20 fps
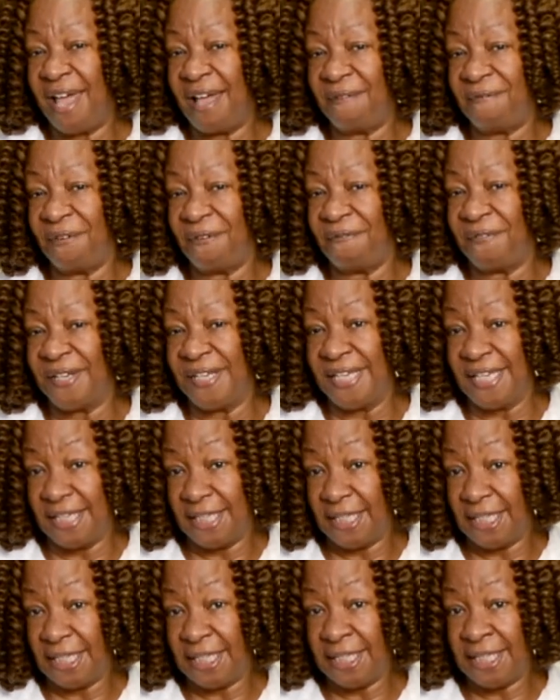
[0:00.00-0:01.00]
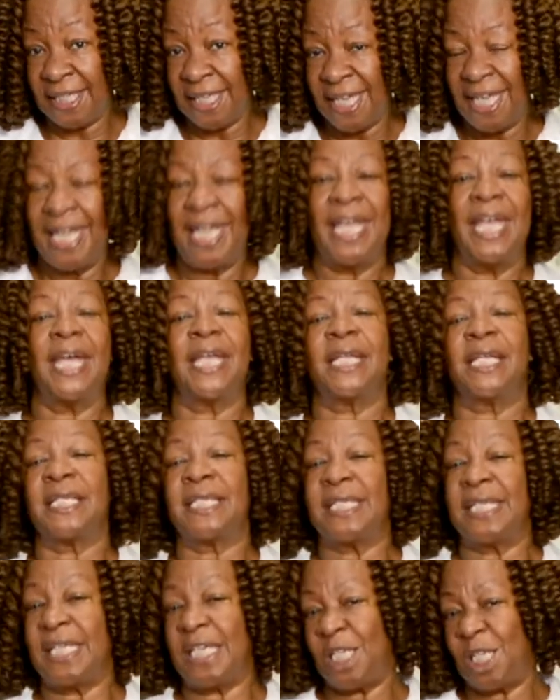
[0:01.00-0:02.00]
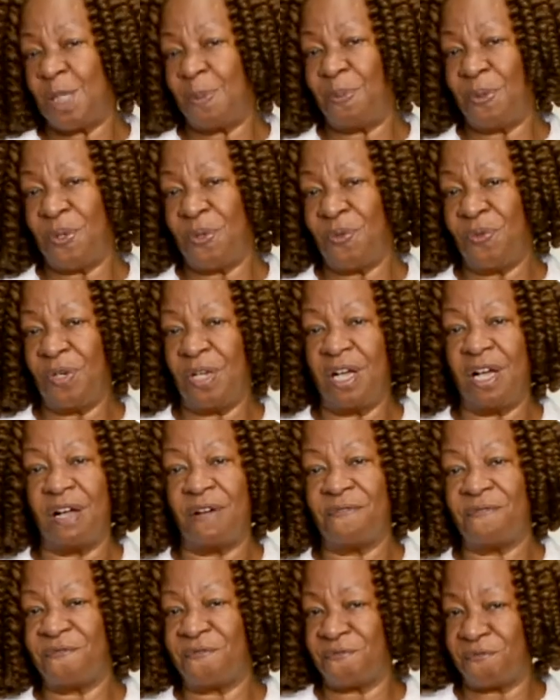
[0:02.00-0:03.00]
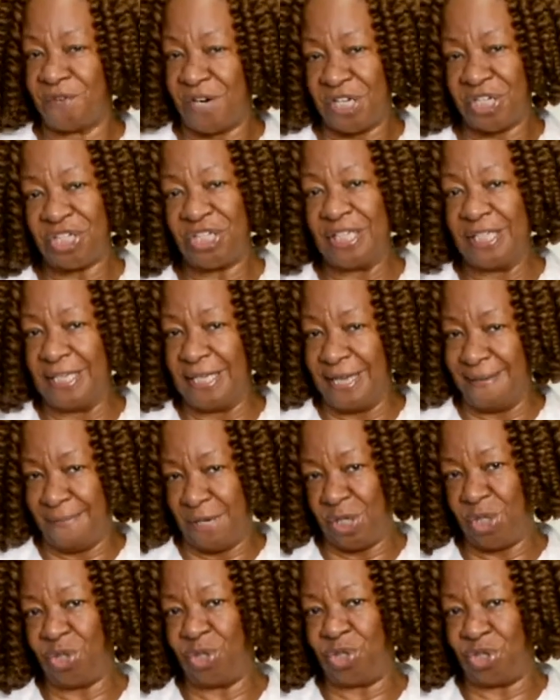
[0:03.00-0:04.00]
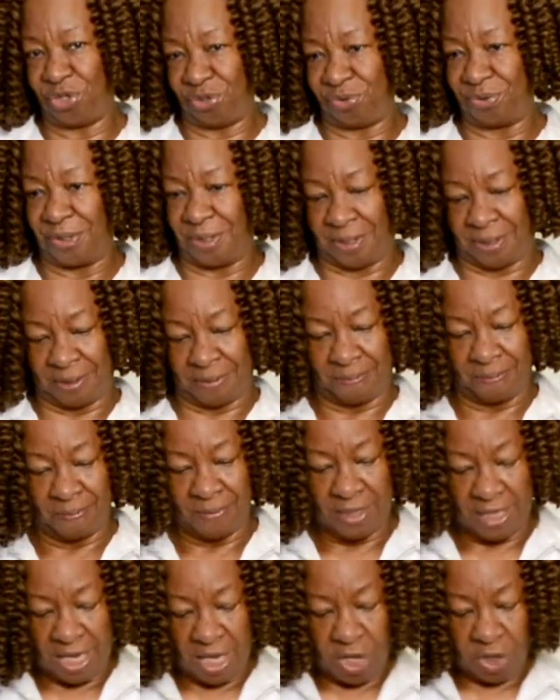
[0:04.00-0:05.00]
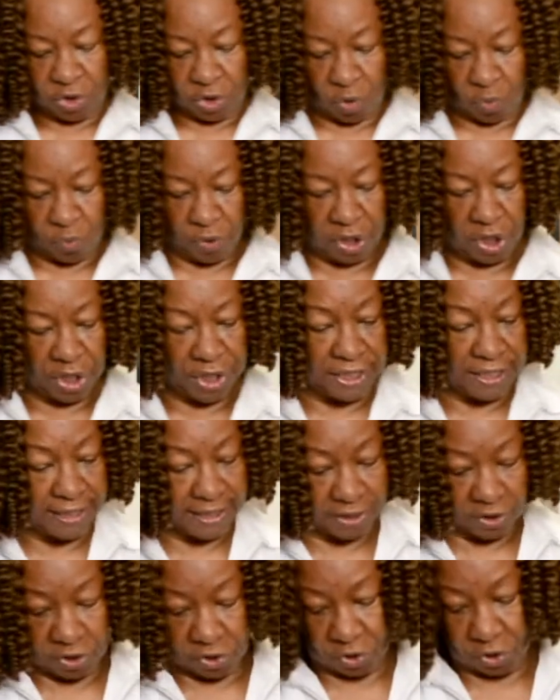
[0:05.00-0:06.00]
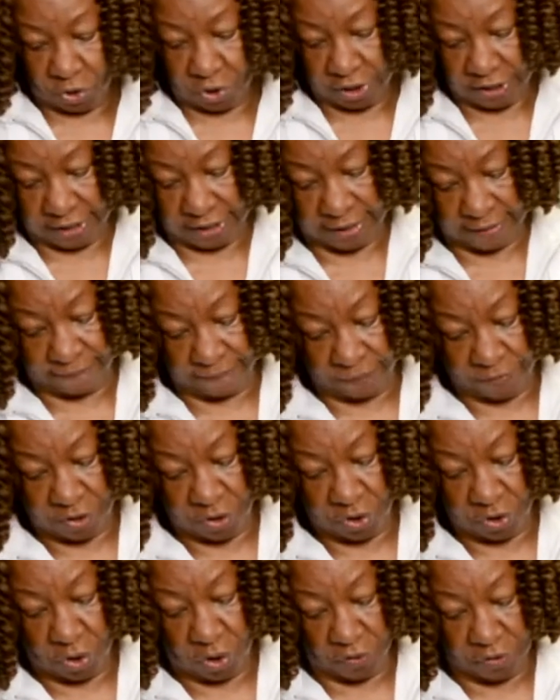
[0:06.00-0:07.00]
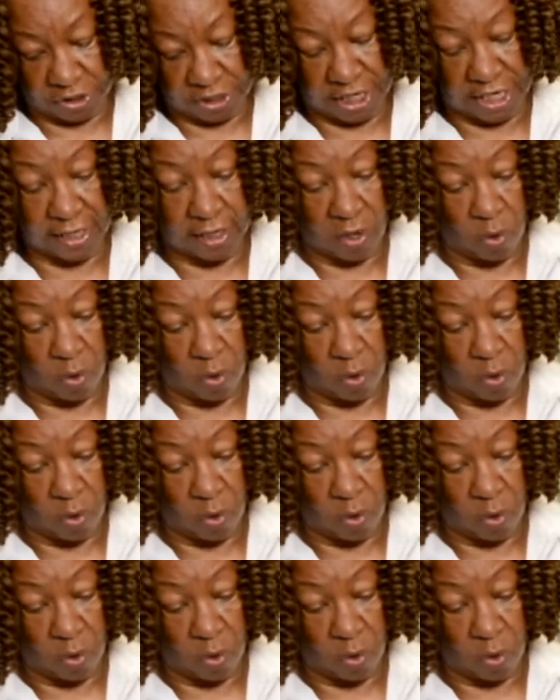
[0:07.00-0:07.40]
of vanilla, and 1 teaspoon of fresh lemon juice. So we're going to get started. You're going to take